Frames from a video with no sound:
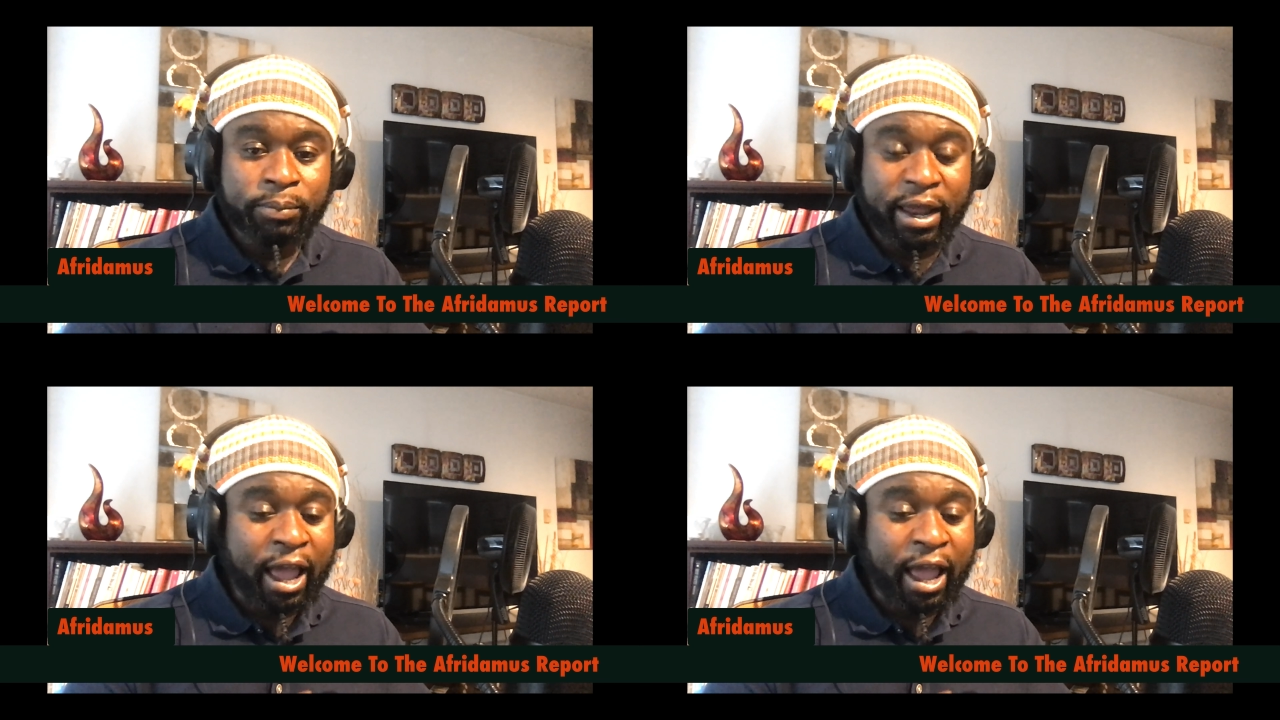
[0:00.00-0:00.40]

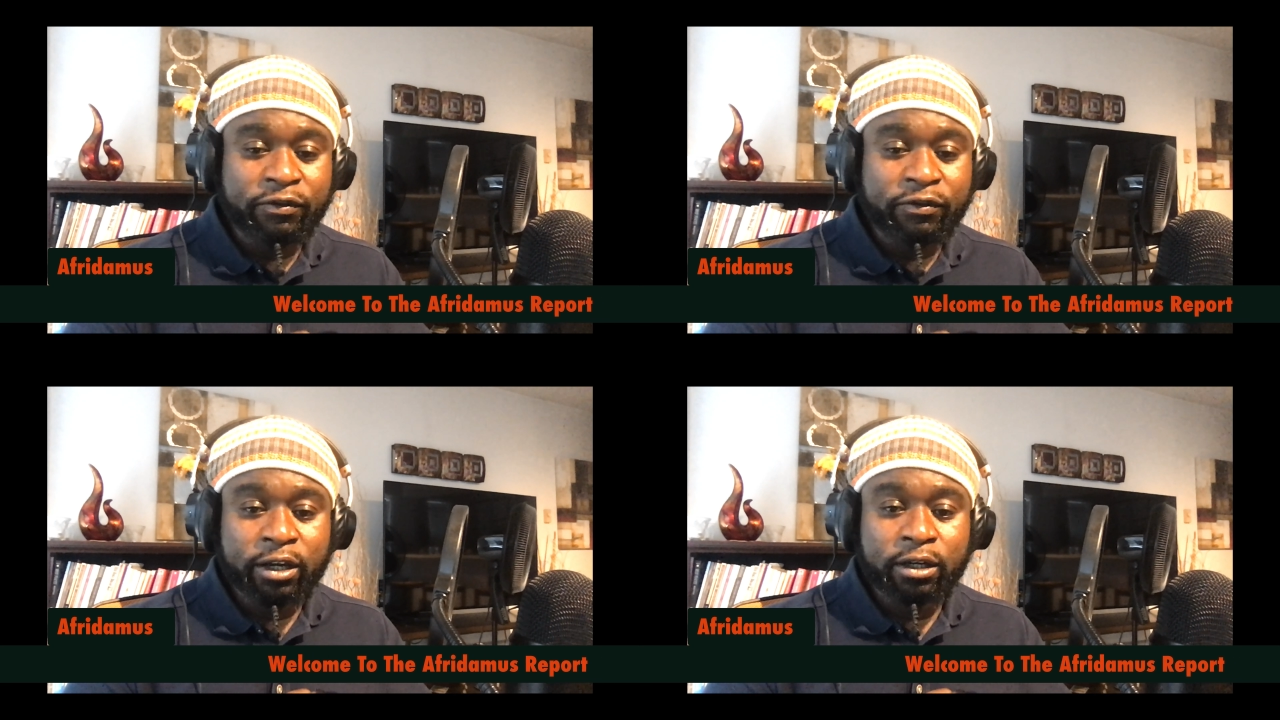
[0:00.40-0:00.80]

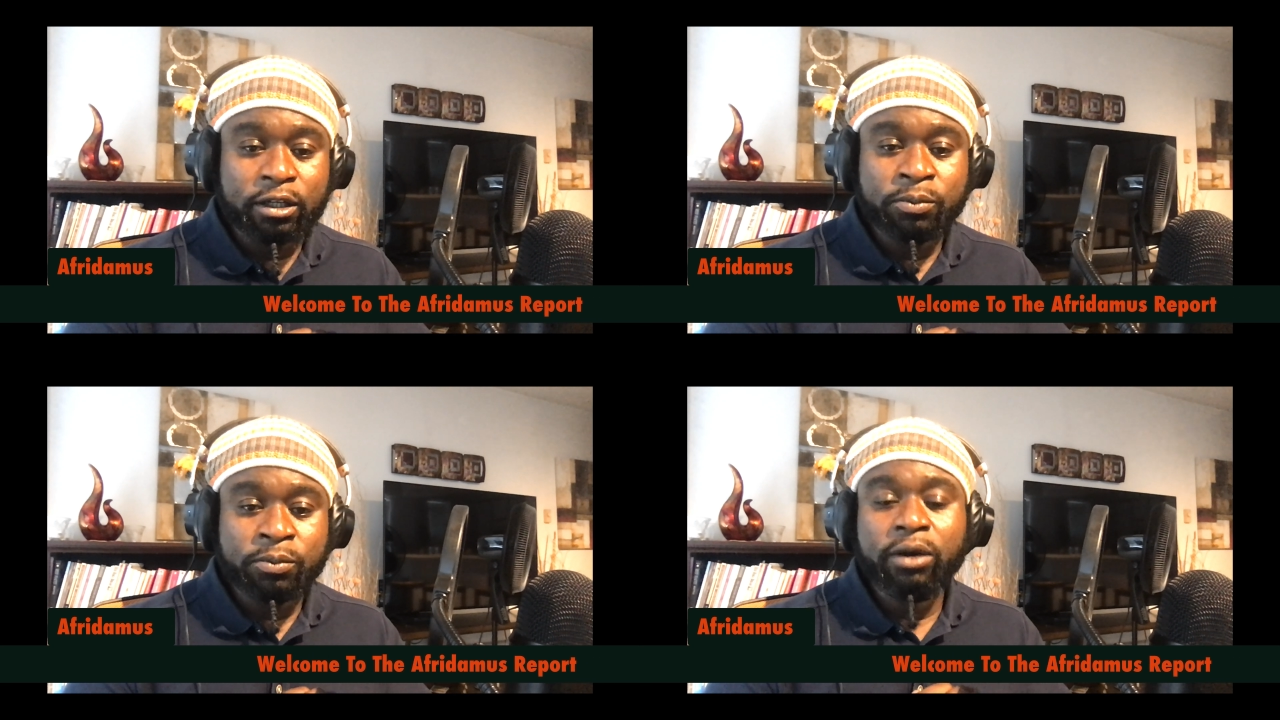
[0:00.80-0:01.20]

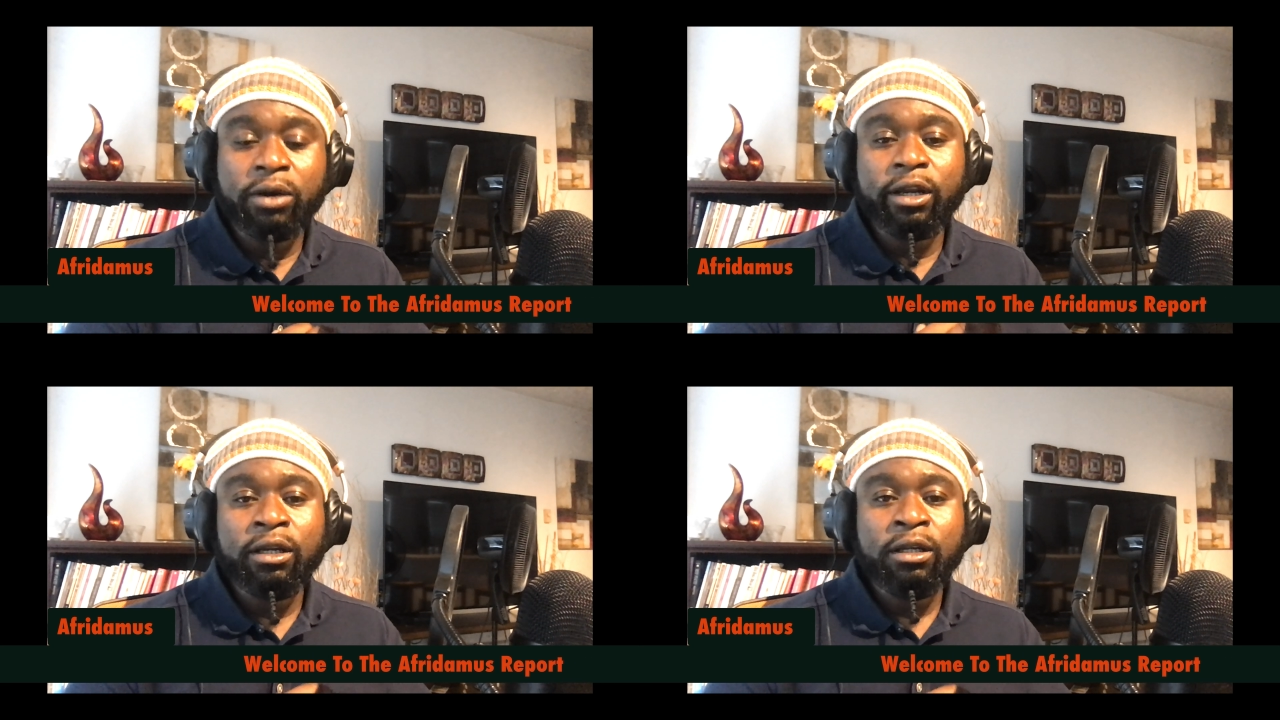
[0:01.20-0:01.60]
Pan-Africanist
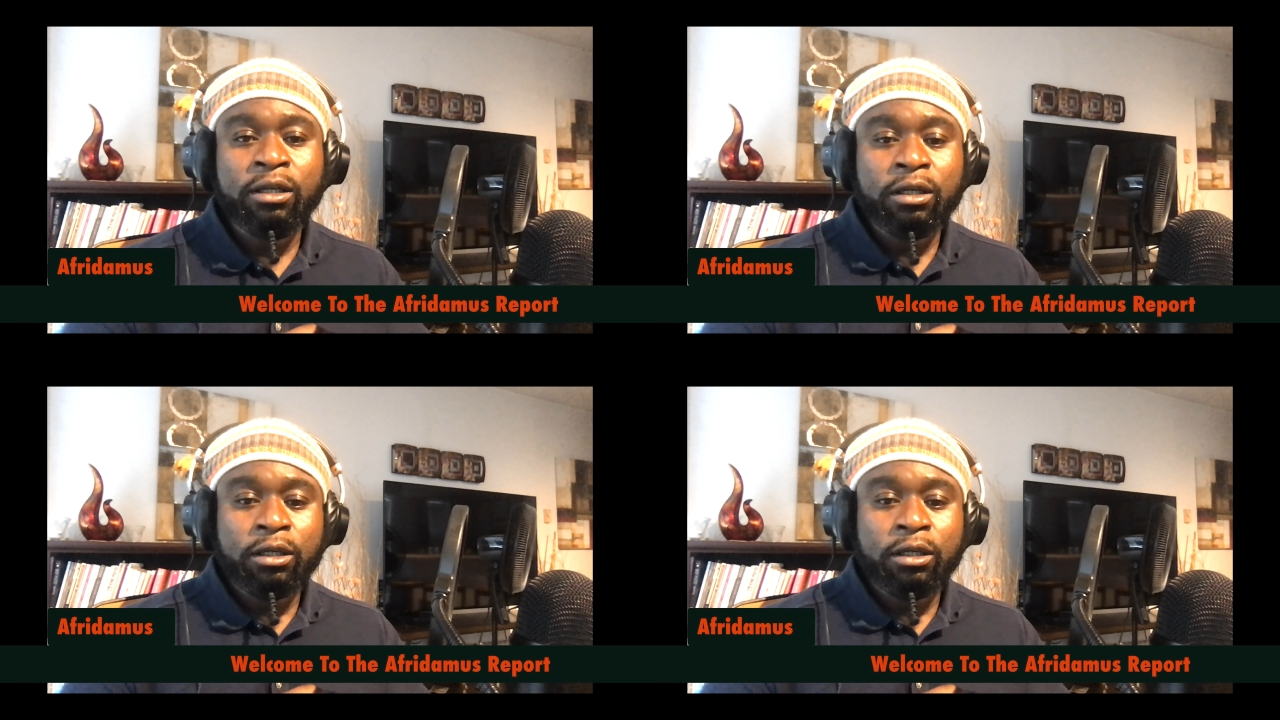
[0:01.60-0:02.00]
spirit,
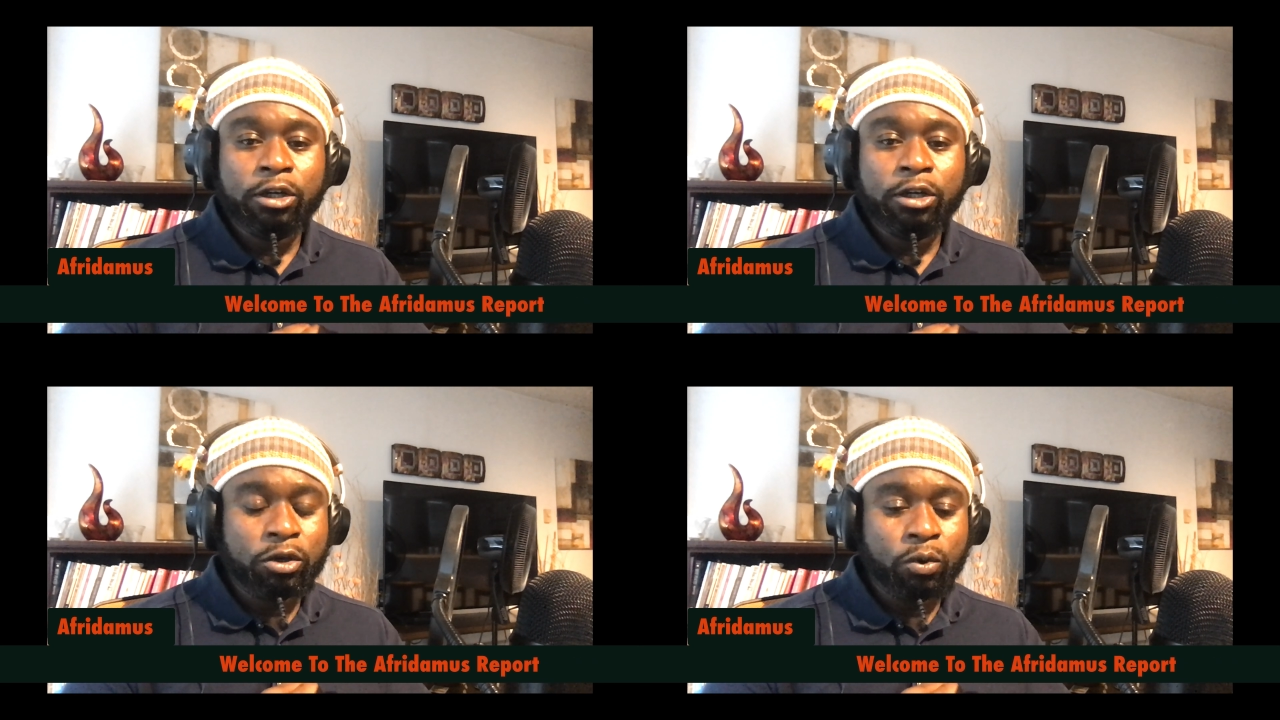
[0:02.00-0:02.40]

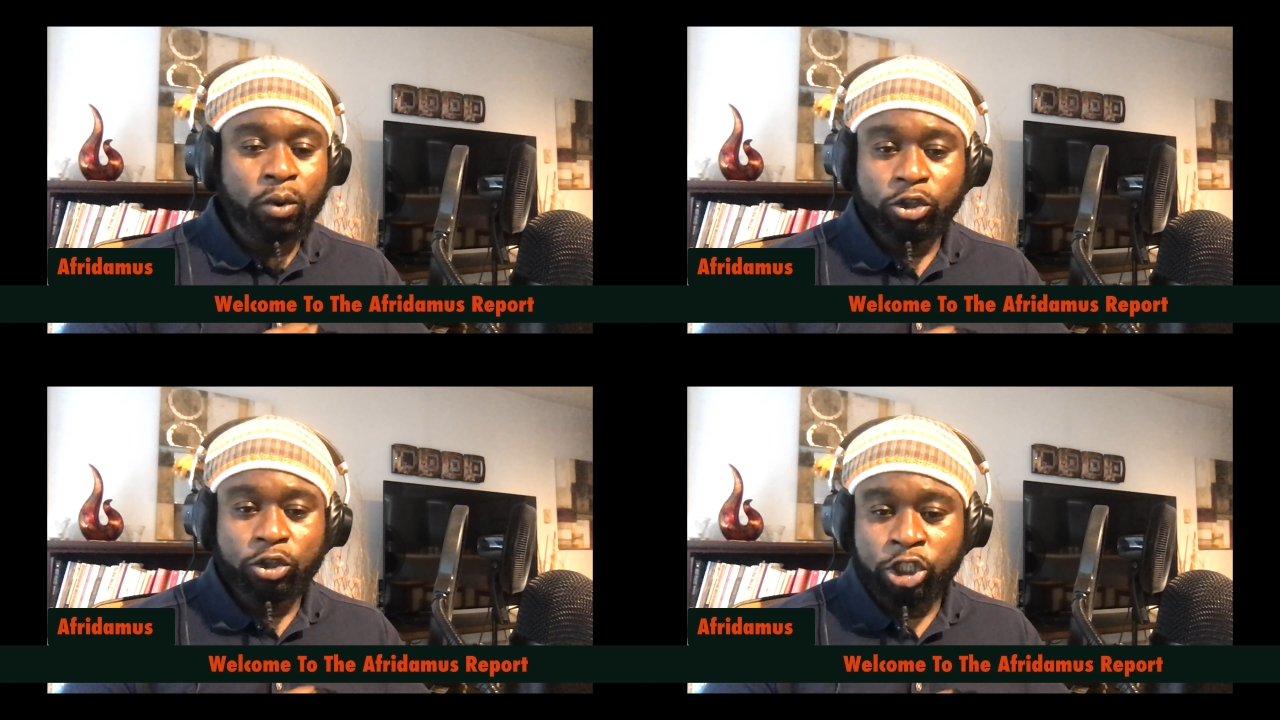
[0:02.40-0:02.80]
you
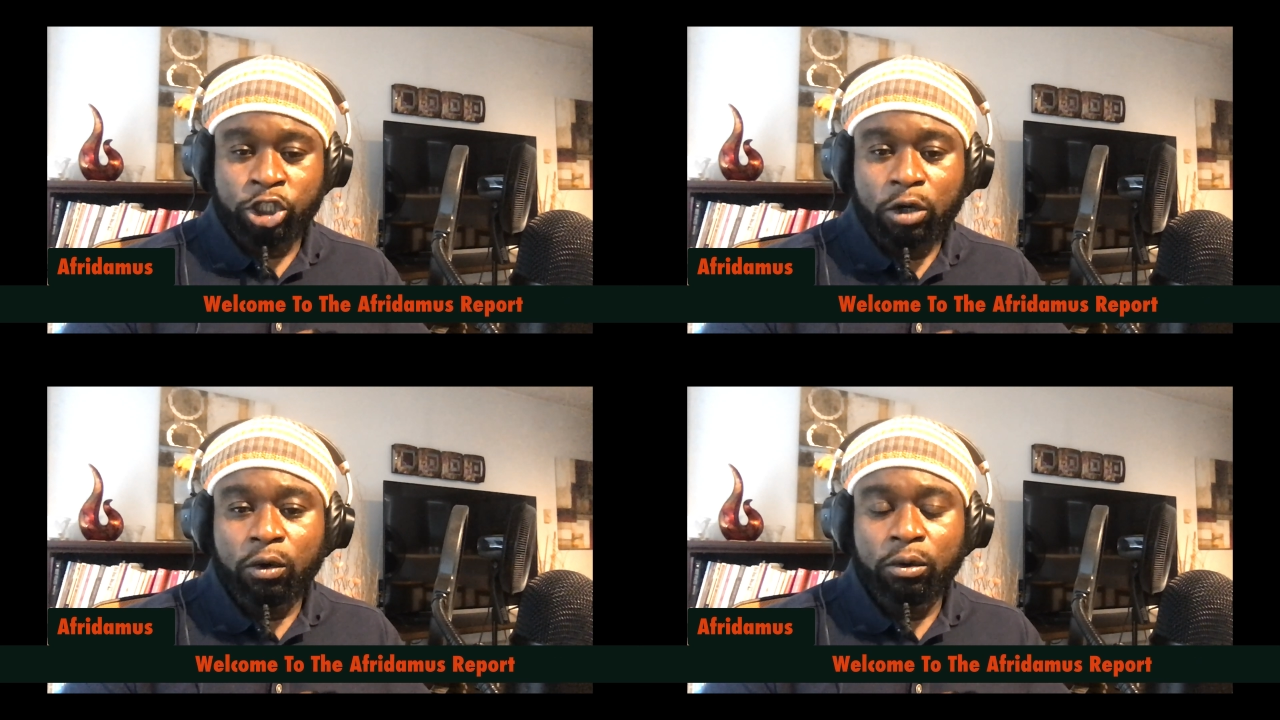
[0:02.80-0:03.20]
want to
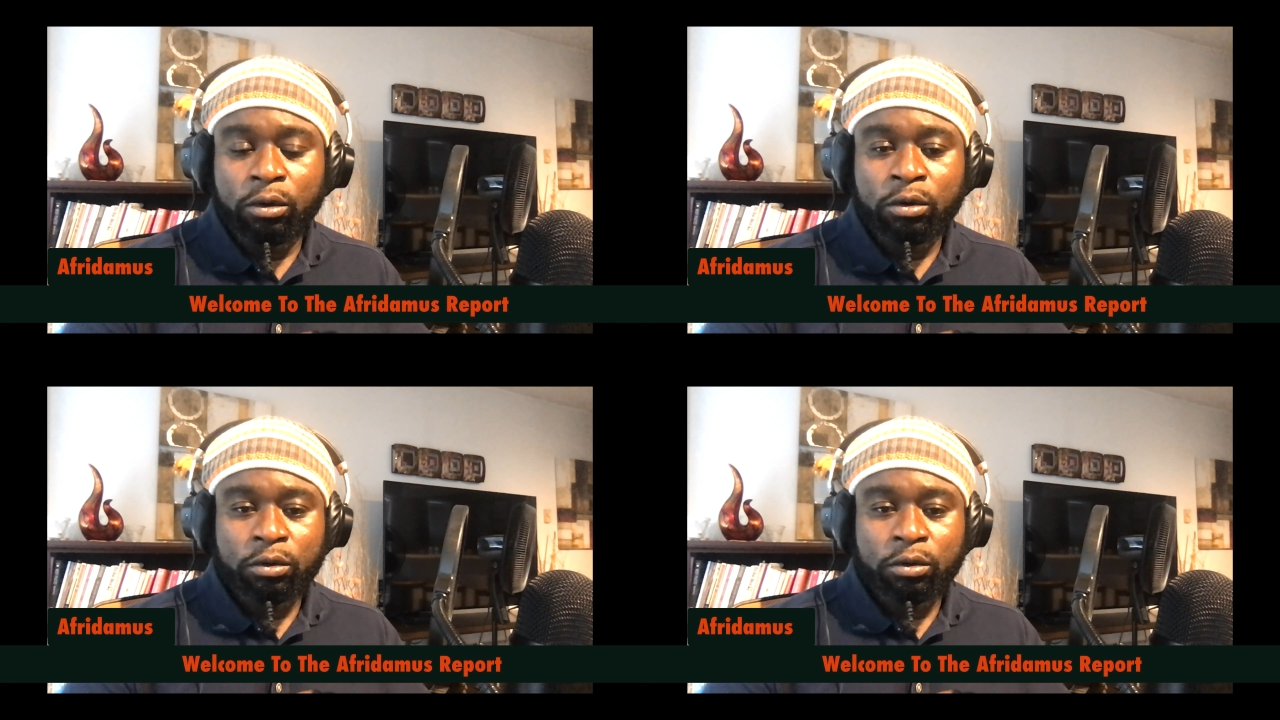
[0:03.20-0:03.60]
show,